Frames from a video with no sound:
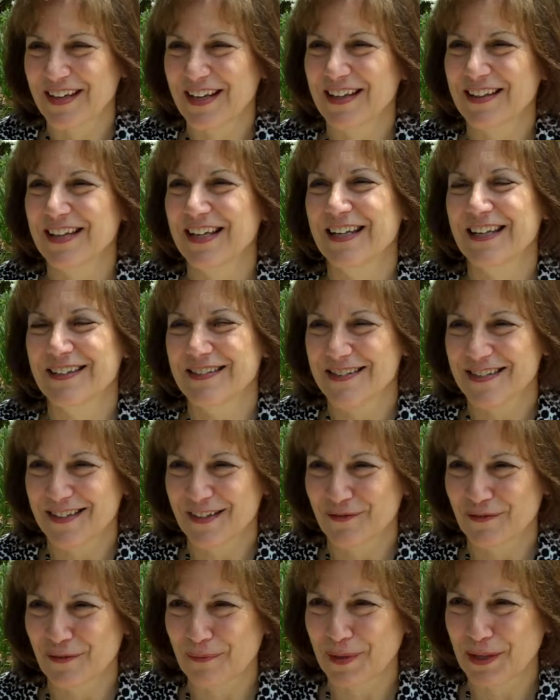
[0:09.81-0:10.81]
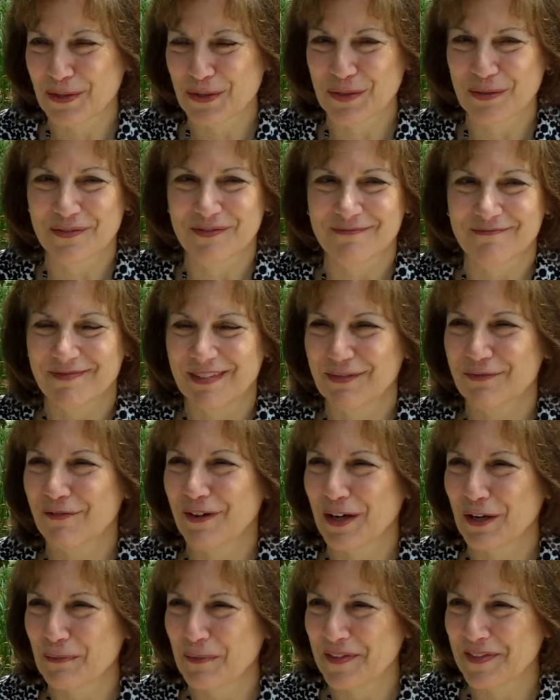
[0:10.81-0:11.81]
and it is the information
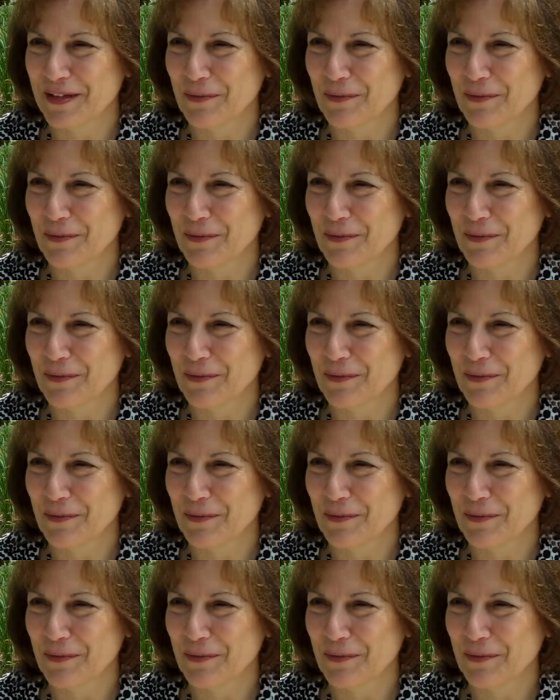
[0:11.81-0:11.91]
environment